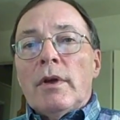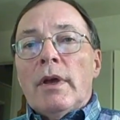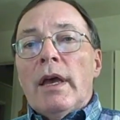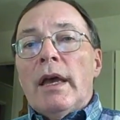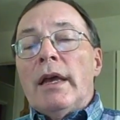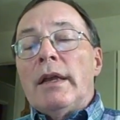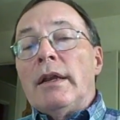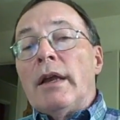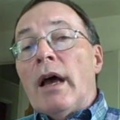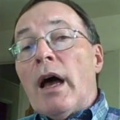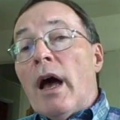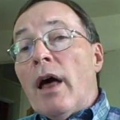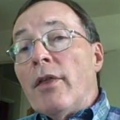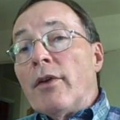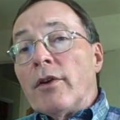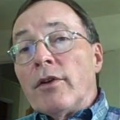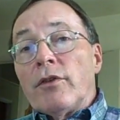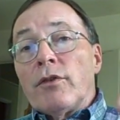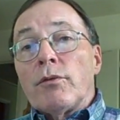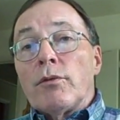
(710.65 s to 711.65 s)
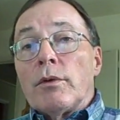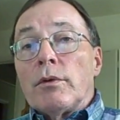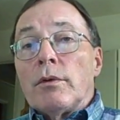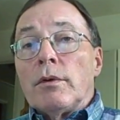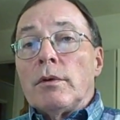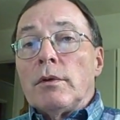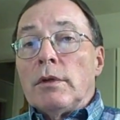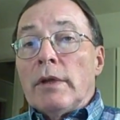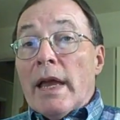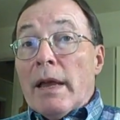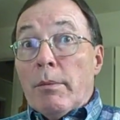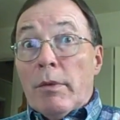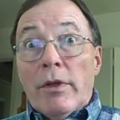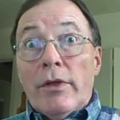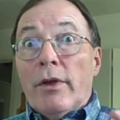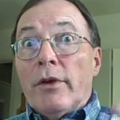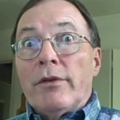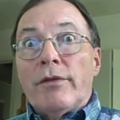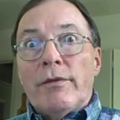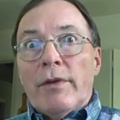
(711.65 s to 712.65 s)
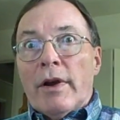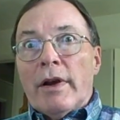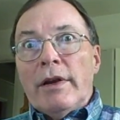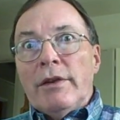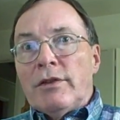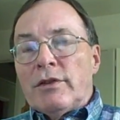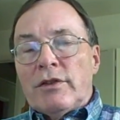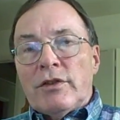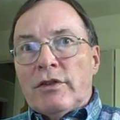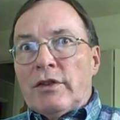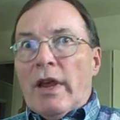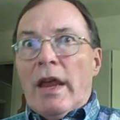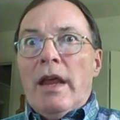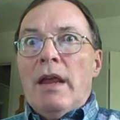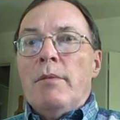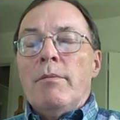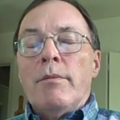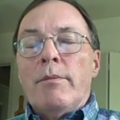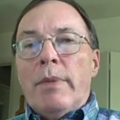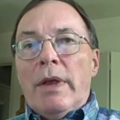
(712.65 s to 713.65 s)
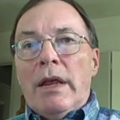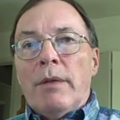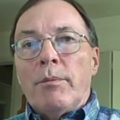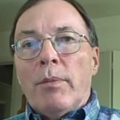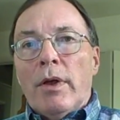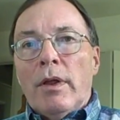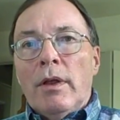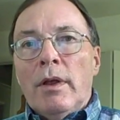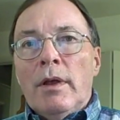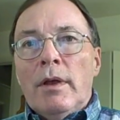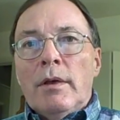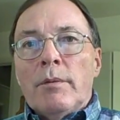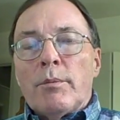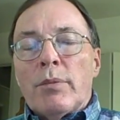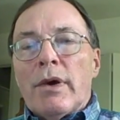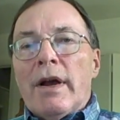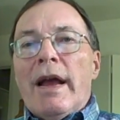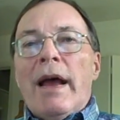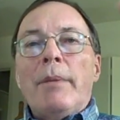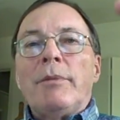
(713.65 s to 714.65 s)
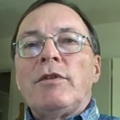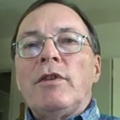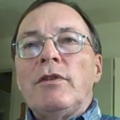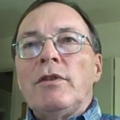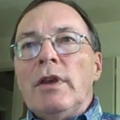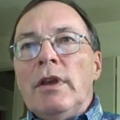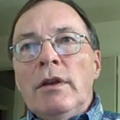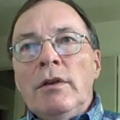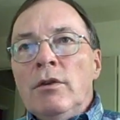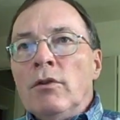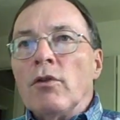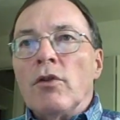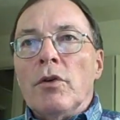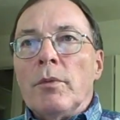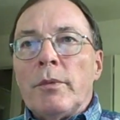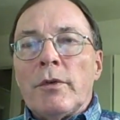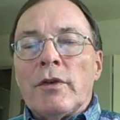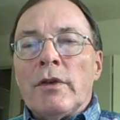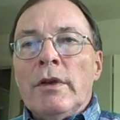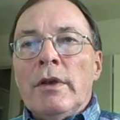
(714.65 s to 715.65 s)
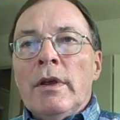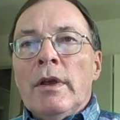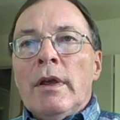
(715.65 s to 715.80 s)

and others label those very same people perhaps as in-groups.